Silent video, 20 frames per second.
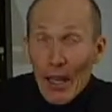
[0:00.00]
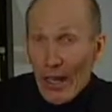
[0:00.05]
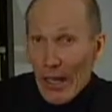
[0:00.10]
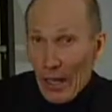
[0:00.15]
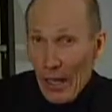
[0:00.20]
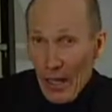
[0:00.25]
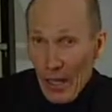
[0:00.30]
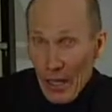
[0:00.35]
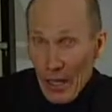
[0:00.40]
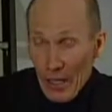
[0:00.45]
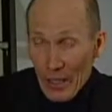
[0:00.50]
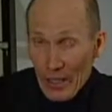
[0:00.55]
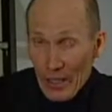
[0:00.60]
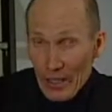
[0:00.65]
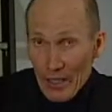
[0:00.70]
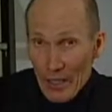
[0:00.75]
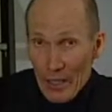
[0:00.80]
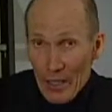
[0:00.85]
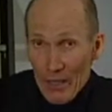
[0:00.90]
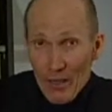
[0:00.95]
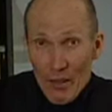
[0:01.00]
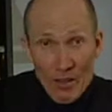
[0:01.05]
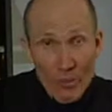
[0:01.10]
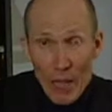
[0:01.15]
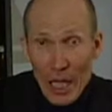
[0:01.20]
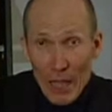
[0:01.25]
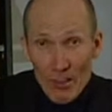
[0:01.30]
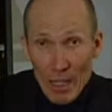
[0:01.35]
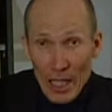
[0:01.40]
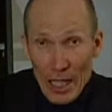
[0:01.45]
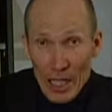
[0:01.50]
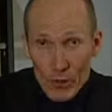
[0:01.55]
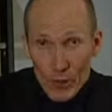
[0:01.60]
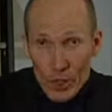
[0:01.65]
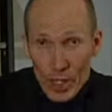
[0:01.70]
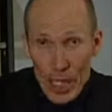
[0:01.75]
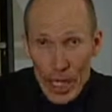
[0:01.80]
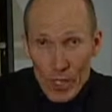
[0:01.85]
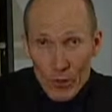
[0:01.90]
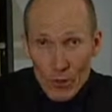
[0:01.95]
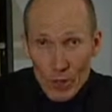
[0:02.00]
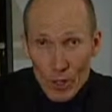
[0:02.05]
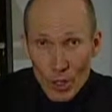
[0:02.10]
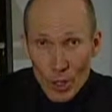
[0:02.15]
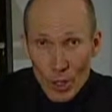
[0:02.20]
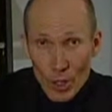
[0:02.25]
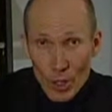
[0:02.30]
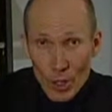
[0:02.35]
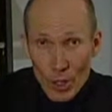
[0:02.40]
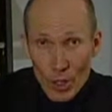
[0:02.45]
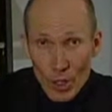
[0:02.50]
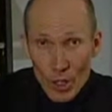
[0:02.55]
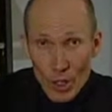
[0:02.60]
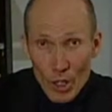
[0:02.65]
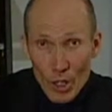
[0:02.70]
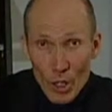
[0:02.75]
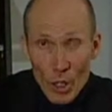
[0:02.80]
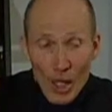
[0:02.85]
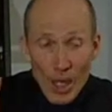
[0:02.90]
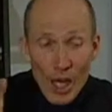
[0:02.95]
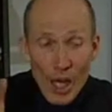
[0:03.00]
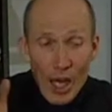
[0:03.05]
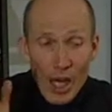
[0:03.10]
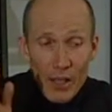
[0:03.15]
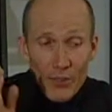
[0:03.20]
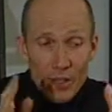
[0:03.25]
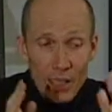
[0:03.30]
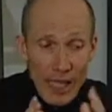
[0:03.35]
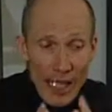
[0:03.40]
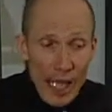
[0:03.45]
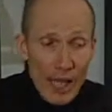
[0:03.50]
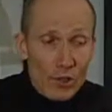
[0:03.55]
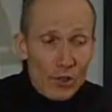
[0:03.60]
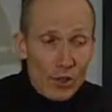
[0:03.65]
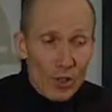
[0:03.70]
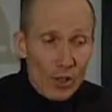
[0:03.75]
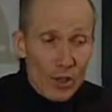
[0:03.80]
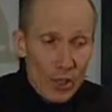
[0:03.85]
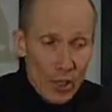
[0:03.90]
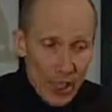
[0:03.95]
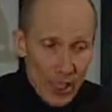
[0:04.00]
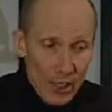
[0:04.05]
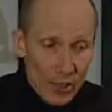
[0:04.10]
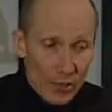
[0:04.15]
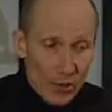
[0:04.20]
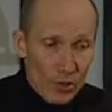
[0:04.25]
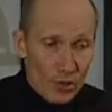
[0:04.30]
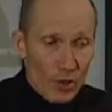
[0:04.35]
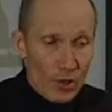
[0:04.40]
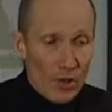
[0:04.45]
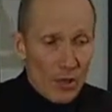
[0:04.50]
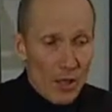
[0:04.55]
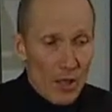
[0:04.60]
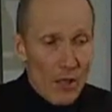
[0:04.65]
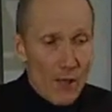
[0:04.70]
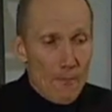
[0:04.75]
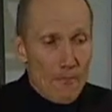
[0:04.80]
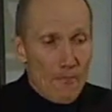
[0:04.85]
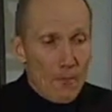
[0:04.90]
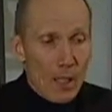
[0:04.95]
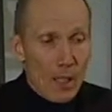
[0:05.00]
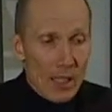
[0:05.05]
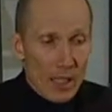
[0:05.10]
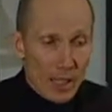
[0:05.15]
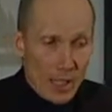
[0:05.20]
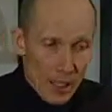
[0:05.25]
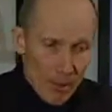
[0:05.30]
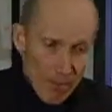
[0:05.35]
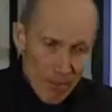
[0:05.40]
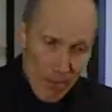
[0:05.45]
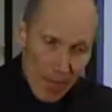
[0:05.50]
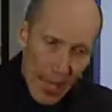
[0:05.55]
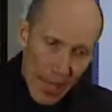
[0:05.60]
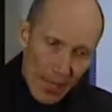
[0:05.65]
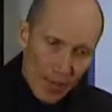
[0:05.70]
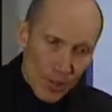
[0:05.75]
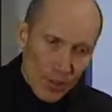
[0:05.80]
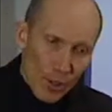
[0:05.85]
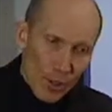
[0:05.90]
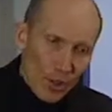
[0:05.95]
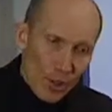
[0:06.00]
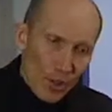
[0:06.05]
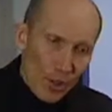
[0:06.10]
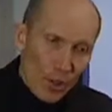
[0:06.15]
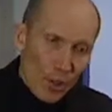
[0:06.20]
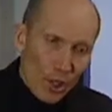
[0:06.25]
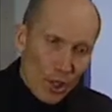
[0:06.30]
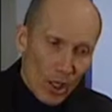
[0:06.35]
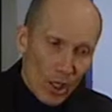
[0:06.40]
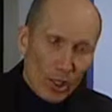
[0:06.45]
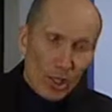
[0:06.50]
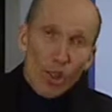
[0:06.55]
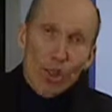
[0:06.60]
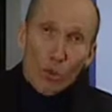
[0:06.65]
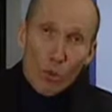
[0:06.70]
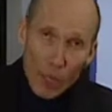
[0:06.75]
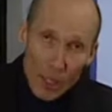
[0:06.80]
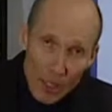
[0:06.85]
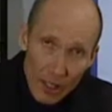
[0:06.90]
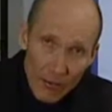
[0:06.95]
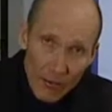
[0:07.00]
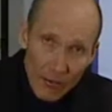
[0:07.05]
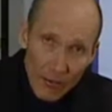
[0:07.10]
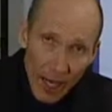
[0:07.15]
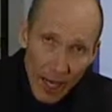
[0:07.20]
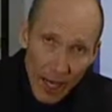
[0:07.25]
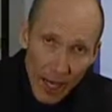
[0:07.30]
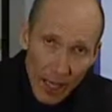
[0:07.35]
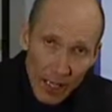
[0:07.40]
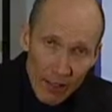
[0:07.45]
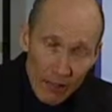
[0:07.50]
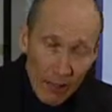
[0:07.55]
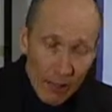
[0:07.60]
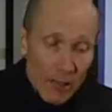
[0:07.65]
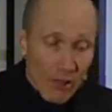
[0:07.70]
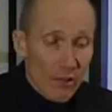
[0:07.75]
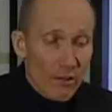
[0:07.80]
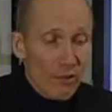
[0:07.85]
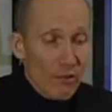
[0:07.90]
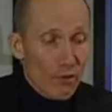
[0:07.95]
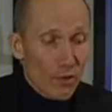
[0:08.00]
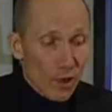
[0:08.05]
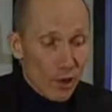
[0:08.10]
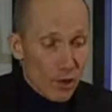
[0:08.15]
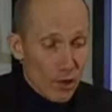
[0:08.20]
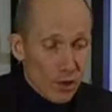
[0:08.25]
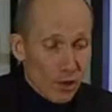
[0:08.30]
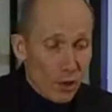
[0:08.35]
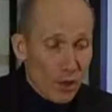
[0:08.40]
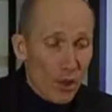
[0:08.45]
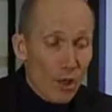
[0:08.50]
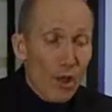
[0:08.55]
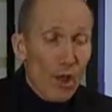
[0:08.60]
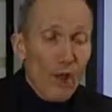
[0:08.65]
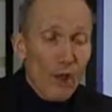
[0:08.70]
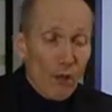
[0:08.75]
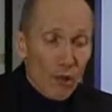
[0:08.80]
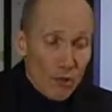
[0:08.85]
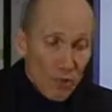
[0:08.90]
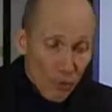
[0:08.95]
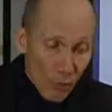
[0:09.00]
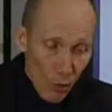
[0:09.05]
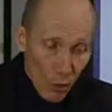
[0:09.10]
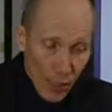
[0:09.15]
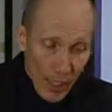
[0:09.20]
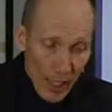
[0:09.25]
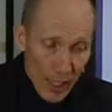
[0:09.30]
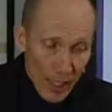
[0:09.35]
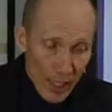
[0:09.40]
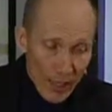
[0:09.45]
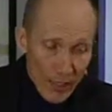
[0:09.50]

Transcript: Ah, the Bible has an answer. And the answer is in Matthew 25, verse 40.